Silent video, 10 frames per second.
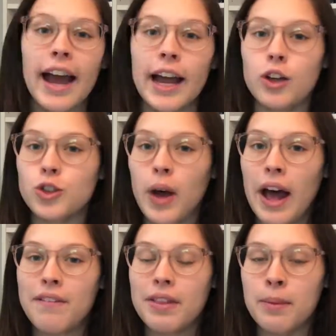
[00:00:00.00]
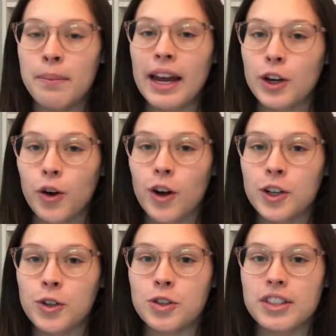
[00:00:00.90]
I also have The Bane
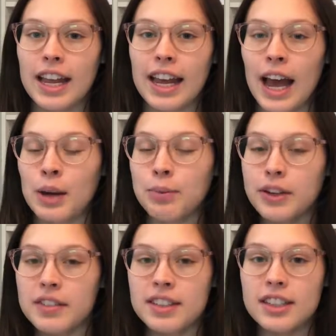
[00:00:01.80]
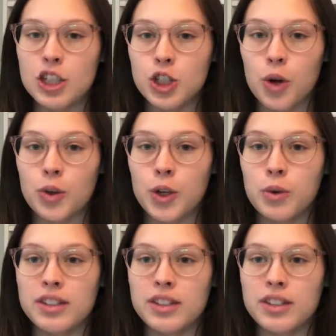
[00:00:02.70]
Chronicles, like I previously showed you.